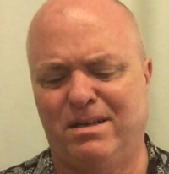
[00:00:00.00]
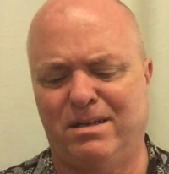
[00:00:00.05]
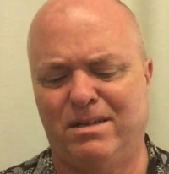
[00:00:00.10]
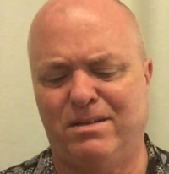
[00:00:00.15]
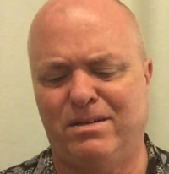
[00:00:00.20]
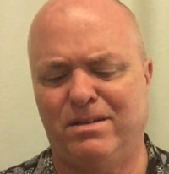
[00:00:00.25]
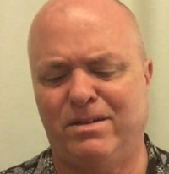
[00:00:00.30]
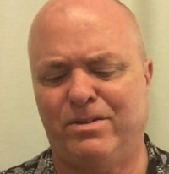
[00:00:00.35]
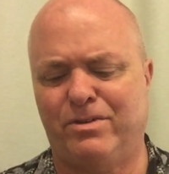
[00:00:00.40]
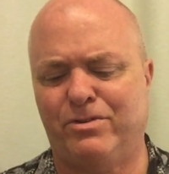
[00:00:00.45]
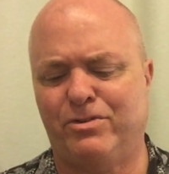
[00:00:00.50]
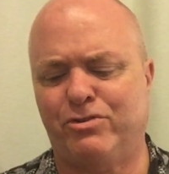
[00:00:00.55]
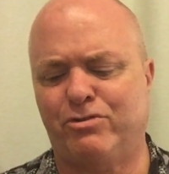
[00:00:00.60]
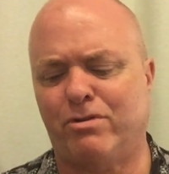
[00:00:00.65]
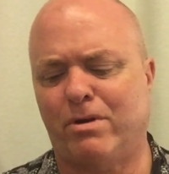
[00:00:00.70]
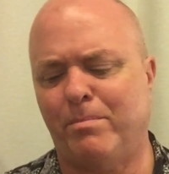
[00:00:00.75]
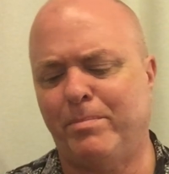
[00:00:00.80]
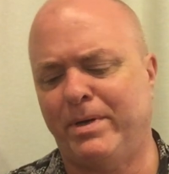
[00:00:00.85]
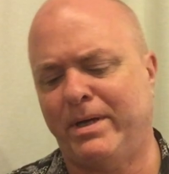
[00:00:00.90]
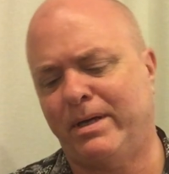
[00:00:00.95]
Another
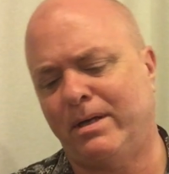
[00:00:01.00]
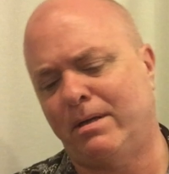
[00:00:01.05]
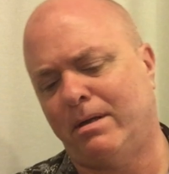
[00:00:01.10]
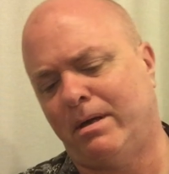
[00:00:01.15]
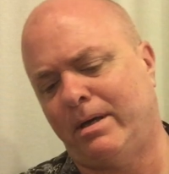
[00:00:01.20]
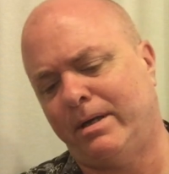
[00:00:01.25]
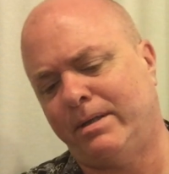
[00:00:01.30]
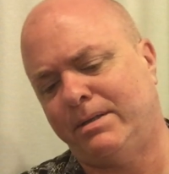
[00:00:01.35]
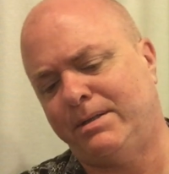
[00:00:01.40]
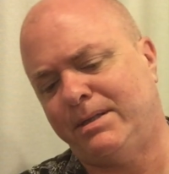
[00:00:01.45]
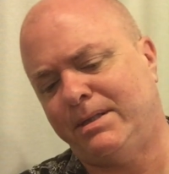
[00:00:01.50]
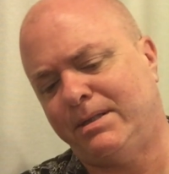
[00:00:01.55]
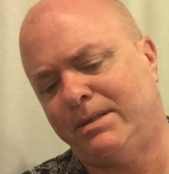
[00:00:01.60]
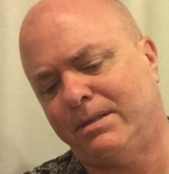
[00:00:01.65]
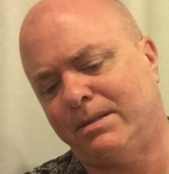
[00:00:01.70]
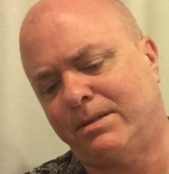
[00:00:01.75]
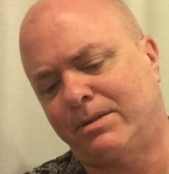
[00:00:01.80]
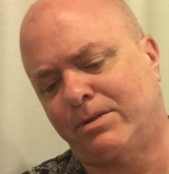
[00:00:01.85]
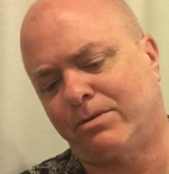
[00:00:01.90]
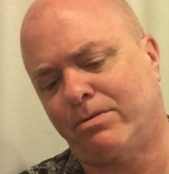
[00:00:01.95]
Trump headline.
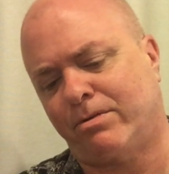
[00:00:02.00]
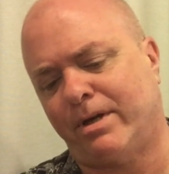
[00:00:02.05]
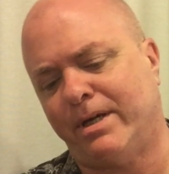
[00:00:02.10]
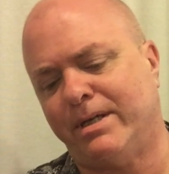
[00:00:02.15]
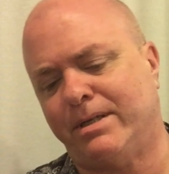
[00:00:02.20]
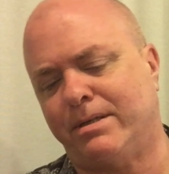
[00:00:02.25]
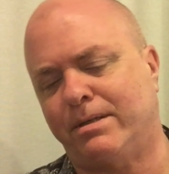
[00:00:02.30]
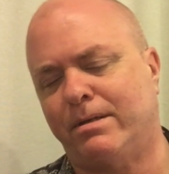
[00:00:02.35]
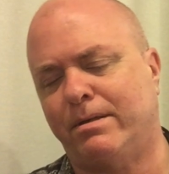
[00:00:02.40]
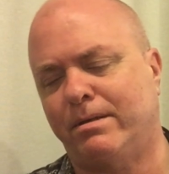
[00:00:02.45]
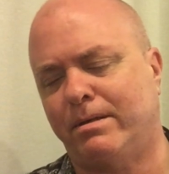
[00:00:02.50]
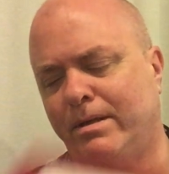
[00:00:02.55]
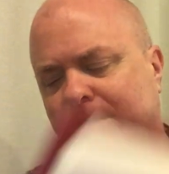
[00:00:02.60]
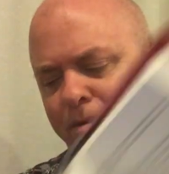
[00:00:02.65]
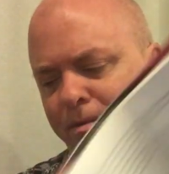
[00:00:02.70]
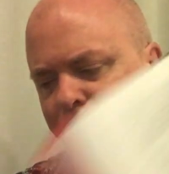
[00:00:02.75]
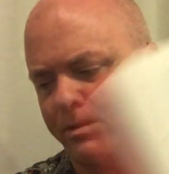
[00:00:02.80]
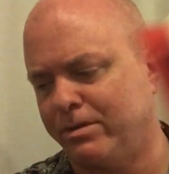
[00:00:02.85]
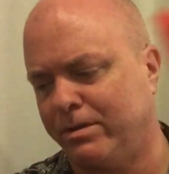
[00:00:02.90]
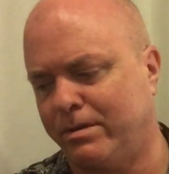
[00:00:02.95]
Jesus Christ,
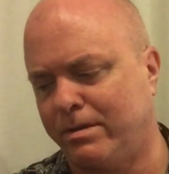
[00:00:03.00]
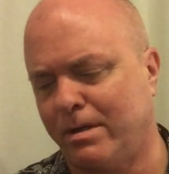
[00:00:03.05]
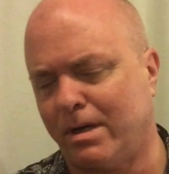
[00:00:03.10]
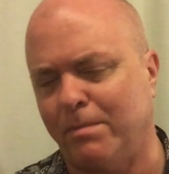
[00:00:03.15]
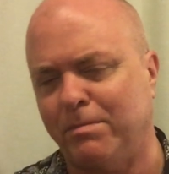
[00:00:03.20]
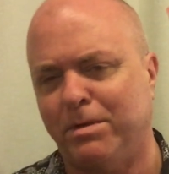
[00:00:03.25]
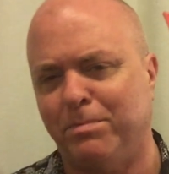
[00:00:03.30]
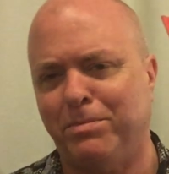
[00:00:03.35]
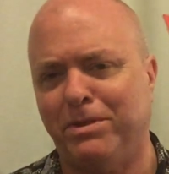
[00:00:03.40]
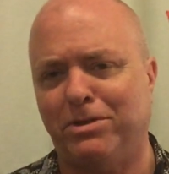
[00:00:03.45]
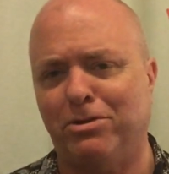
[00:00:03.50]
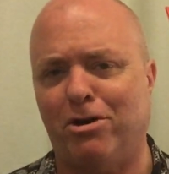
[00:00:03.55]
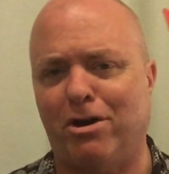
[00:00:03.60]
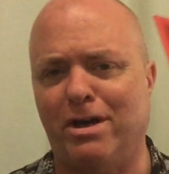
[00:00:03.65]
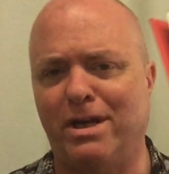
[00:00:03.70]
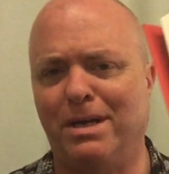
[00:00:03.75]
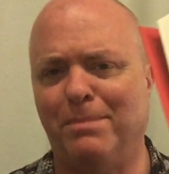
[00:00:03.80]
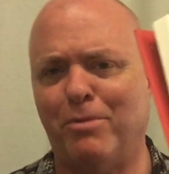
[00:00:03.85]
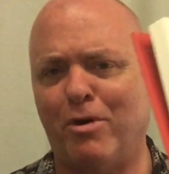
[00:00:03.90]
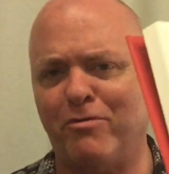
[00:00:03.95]
that's a good time to be
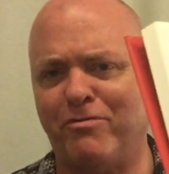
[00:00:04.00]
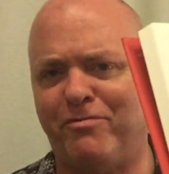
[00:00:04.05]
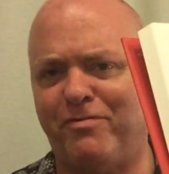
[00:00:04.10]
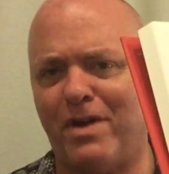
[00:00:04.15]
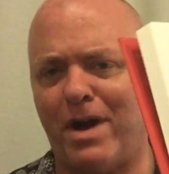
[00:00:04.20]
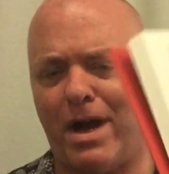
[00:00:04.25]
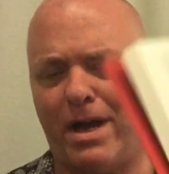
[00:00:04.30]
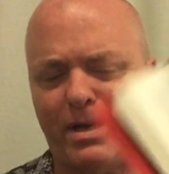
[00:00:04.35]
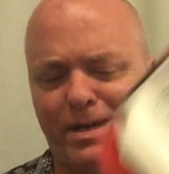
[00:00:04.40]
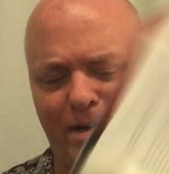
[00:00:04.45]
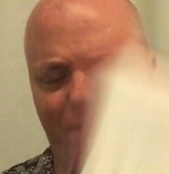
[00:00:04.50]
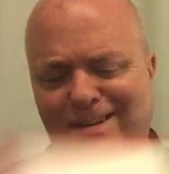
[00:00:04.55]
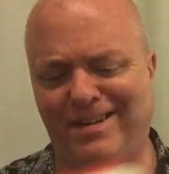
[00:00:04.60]
talking about fuck.